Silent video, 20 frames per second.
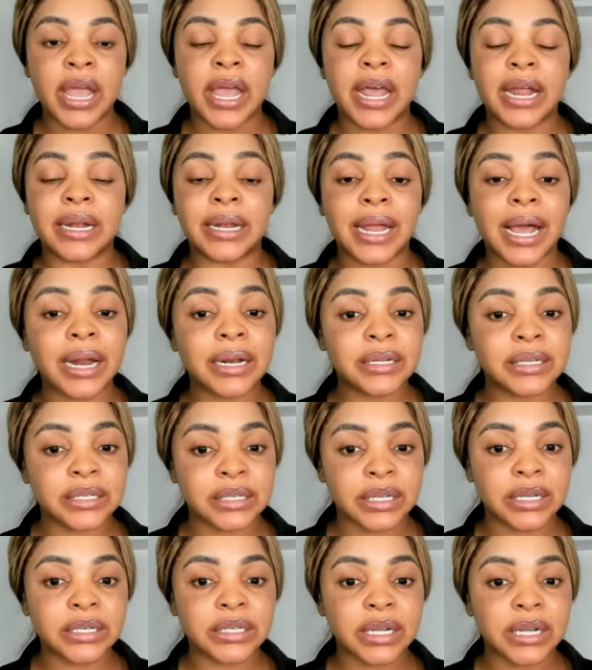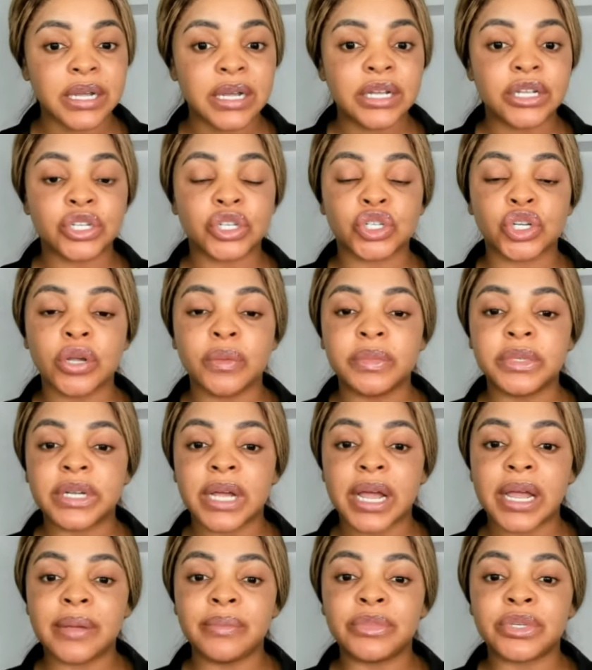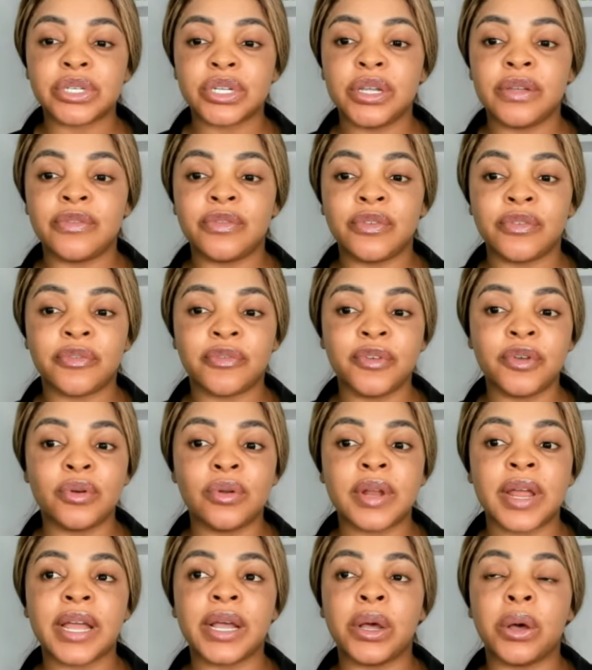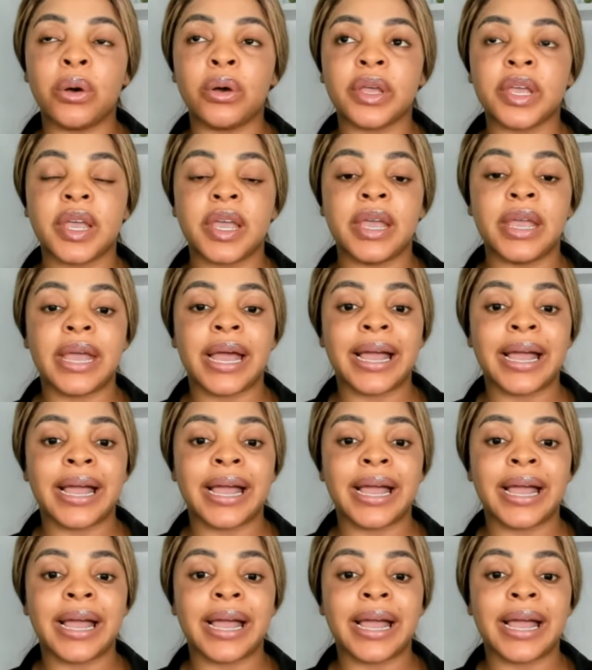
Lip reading: And that is it. Sometimes if you feel like, okay,